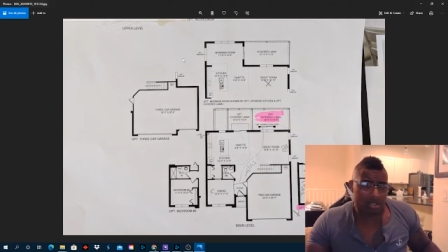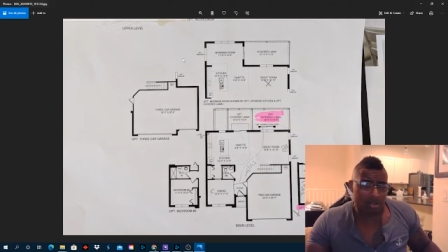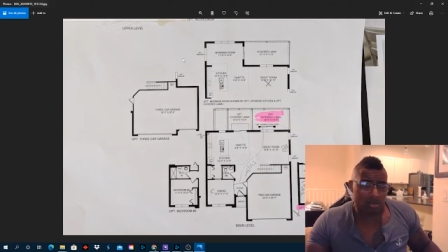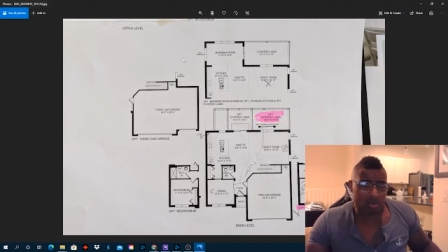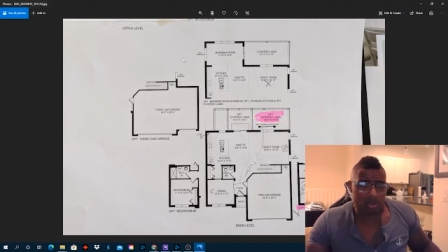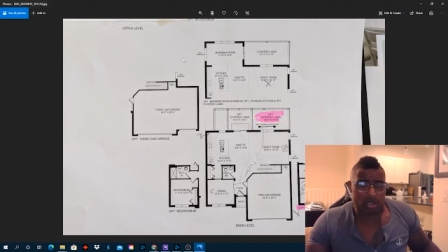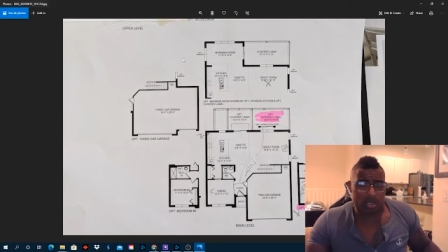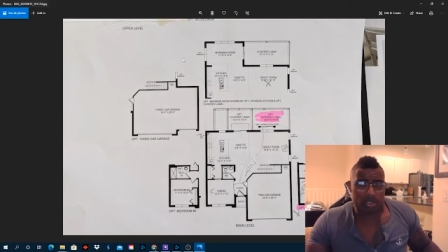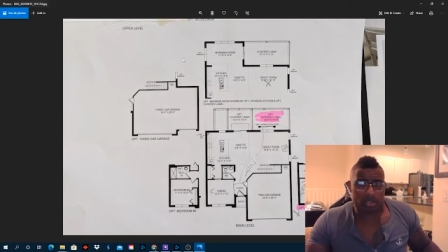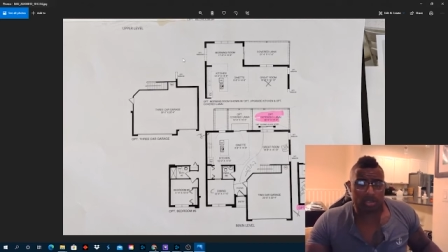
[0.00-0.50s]

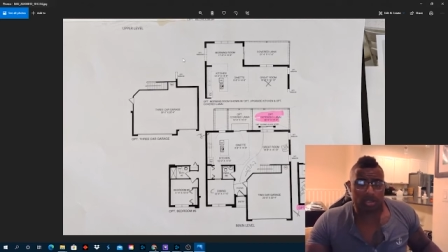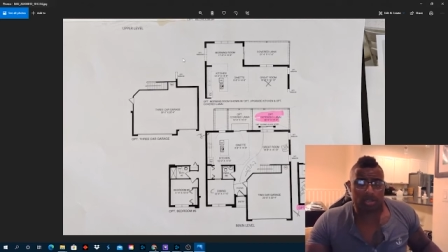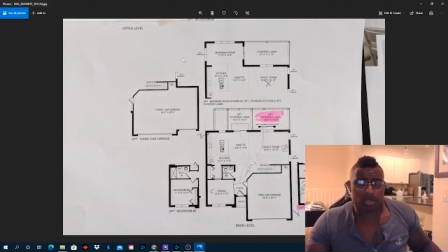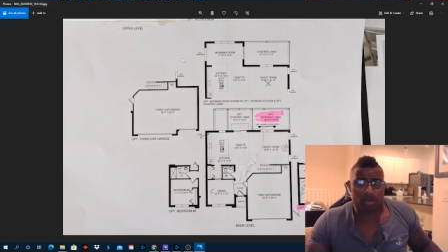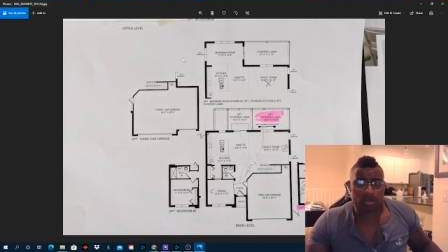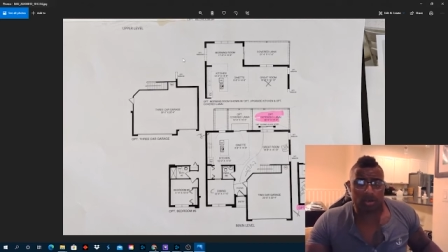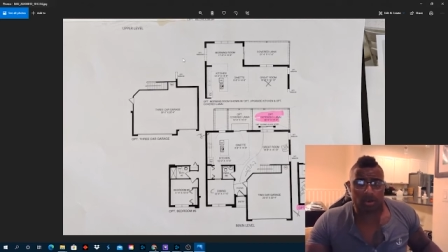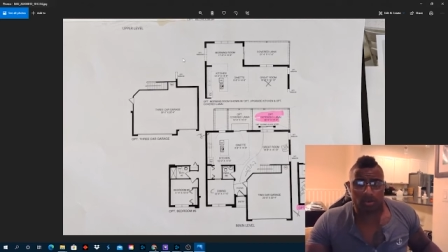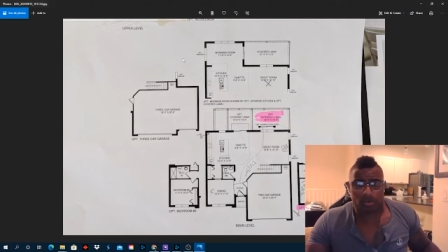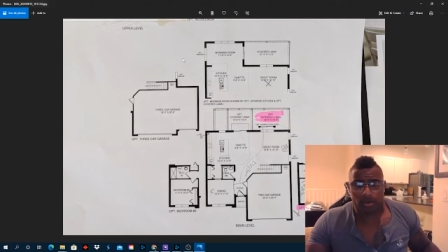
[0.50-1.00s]
worth
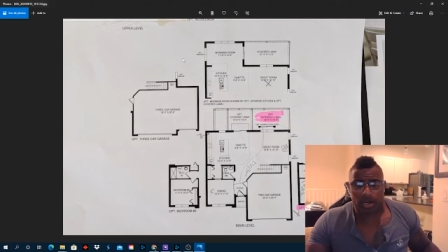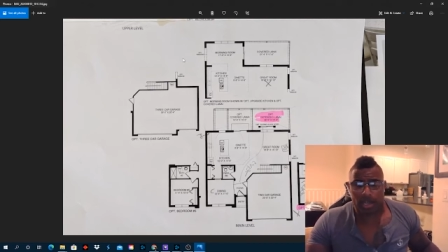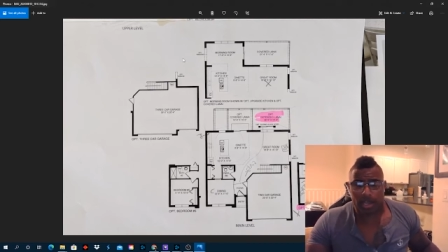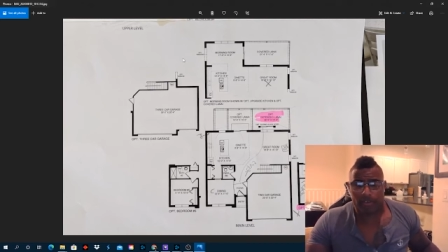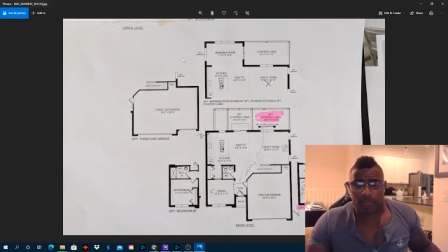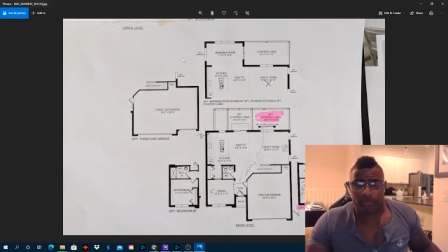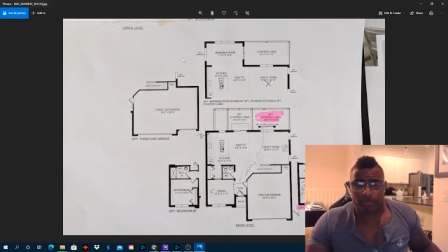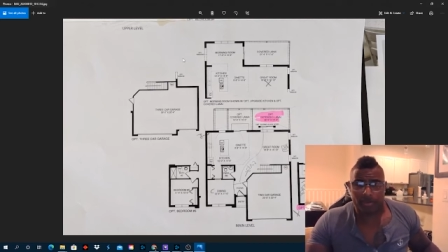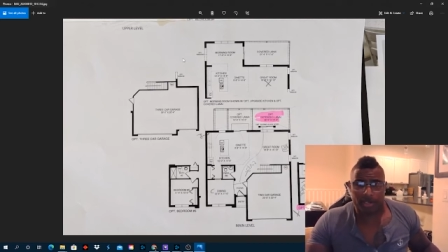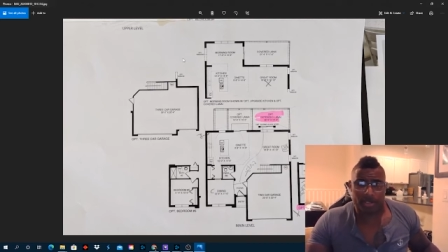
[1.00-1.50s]
over a
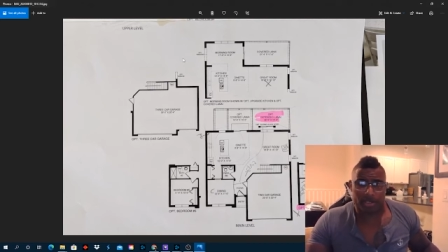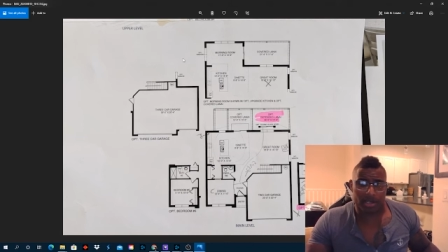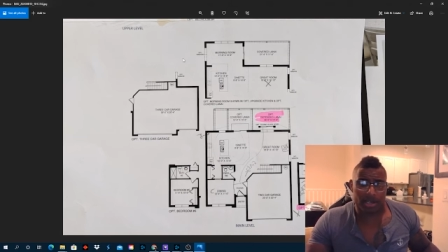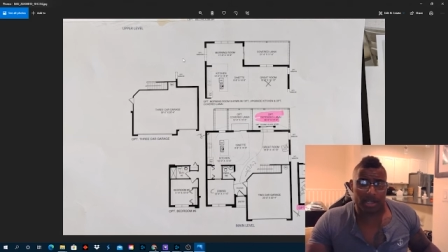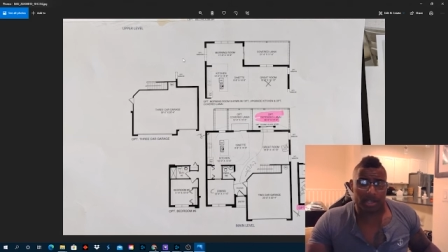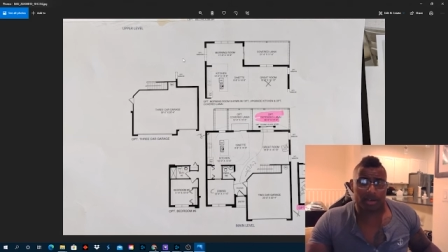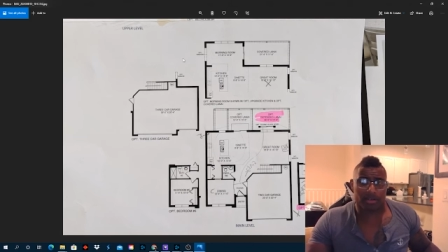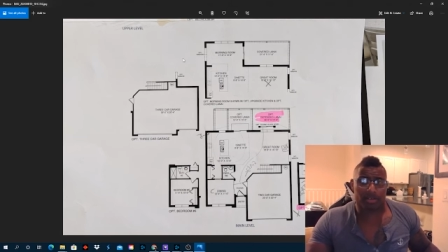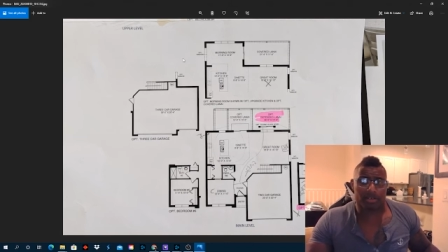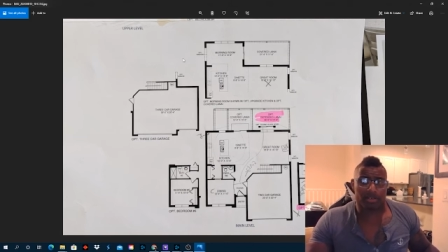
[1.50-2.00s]
half a million
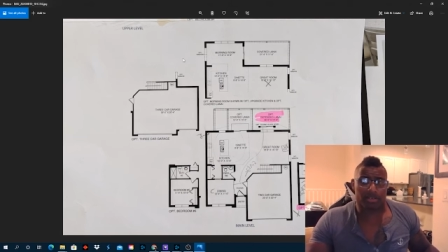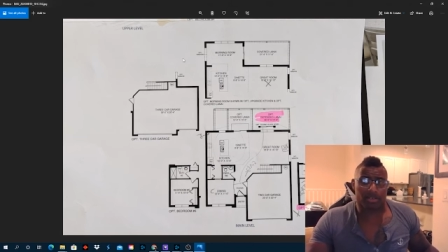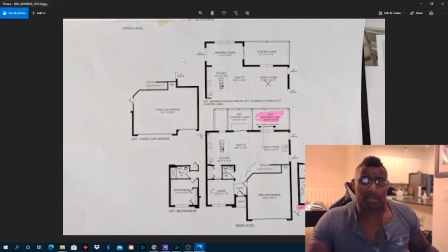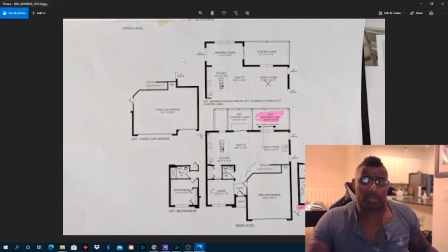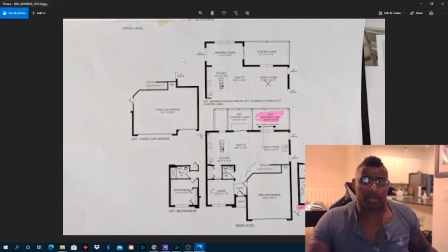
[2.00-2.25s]
dollars